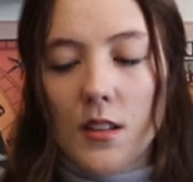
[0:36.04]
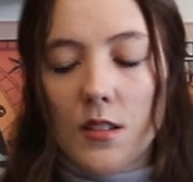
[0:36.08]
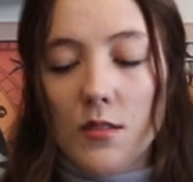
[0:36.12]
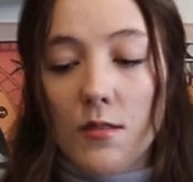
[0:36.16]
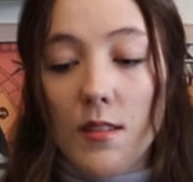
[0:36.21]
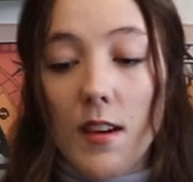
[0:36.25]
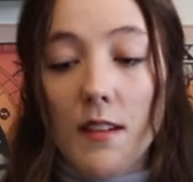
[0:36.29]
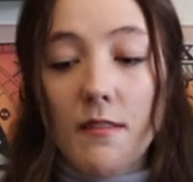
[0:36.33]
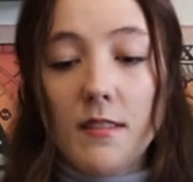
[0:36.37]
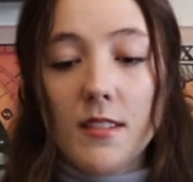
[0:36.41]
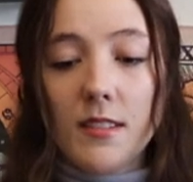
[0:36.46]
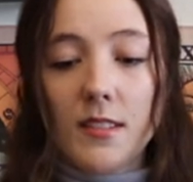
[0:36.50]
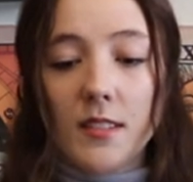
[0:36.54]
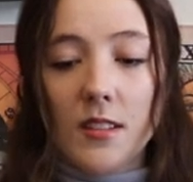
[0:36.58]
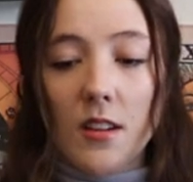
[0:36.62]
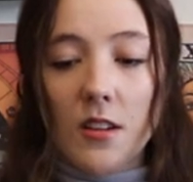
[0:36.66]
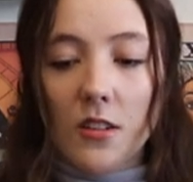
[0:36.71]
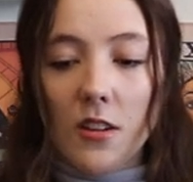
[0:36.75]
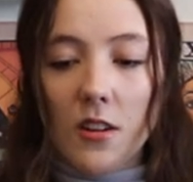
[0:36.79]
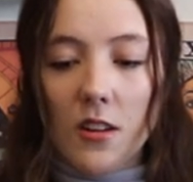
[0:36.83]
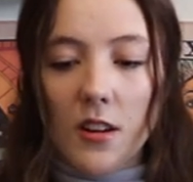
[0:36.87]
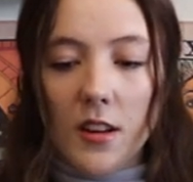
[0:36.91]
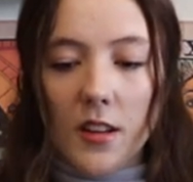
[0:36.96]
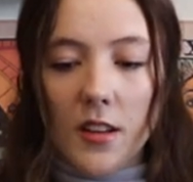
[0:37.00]
So we have the
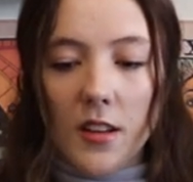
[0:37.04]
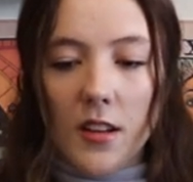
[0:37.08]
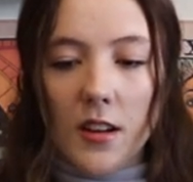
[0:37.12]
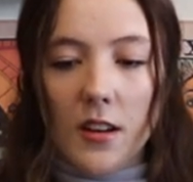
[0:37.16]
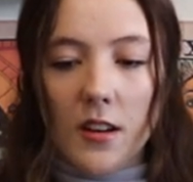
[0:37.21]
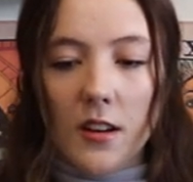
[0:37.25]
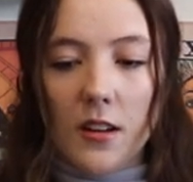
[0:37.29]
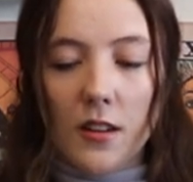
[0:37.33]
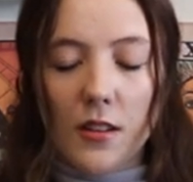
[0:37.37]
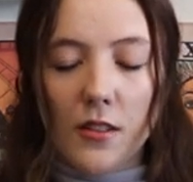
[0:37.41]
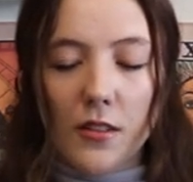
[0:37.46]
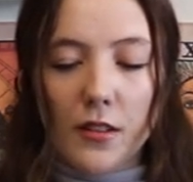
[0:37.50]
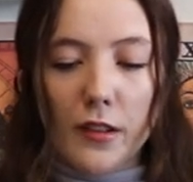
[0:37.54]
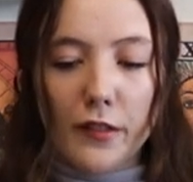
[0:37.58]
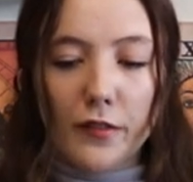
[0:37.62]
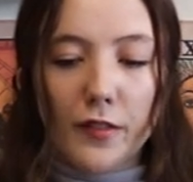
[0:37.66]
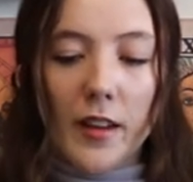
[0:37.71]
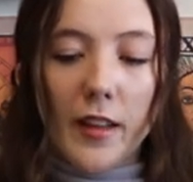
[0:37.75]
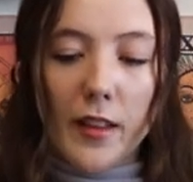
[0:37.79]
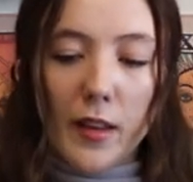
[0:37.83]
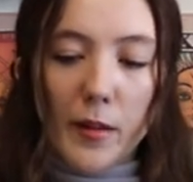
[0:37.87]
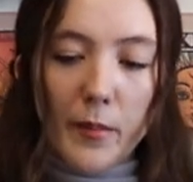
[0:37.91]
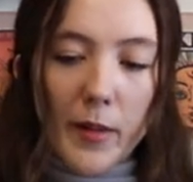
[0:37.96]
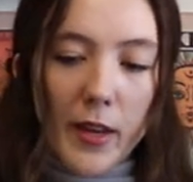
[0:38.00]
Sun card here. You
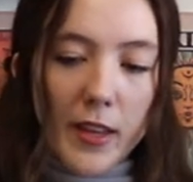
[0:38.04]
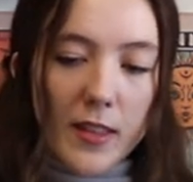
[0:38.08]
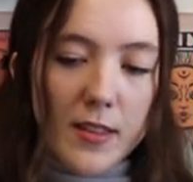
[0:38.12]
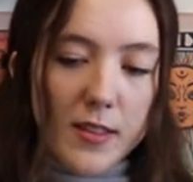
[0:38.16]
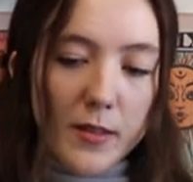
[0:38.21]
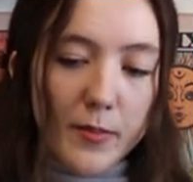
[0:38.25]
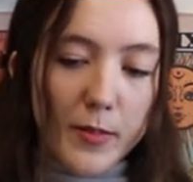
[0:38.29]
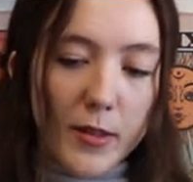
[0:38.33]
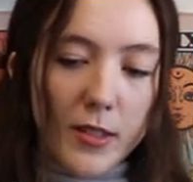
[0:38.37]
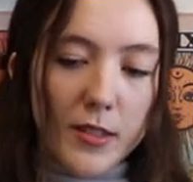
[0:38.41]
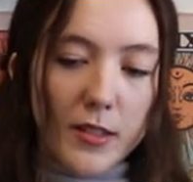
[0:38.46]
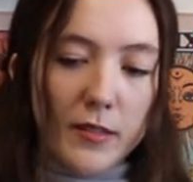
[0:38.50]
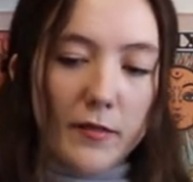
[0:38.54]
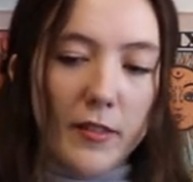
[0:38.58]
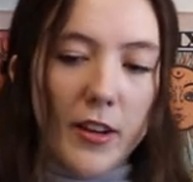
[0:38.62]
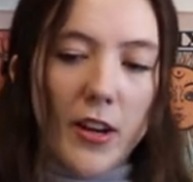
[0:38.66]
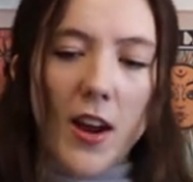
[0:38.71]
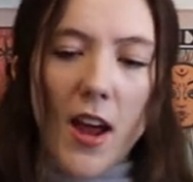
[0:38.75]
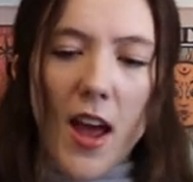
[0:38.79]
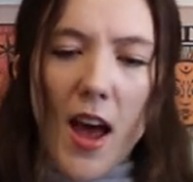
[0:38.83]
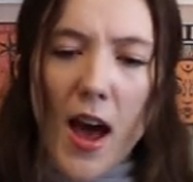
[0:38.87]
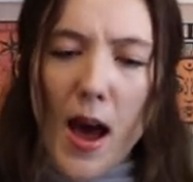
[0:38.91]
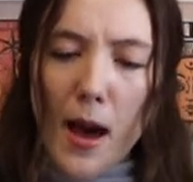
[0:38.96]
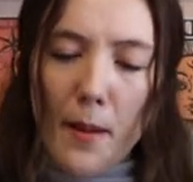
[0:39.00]
definitely make this person
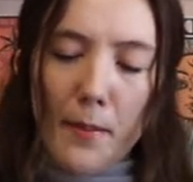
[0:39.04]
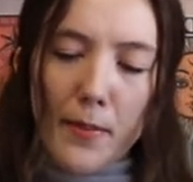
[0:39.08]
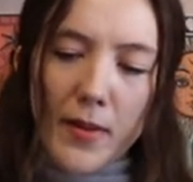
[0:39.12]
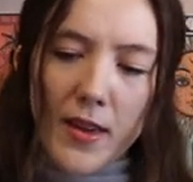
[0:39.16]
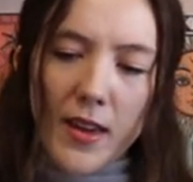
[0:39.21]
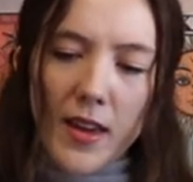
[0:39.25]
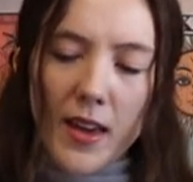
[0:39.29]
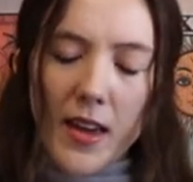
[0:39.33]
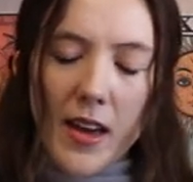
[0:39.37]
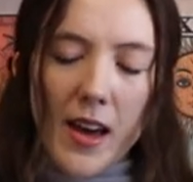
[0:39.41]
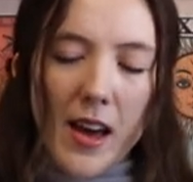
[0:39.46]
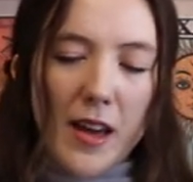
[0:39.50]
very happy.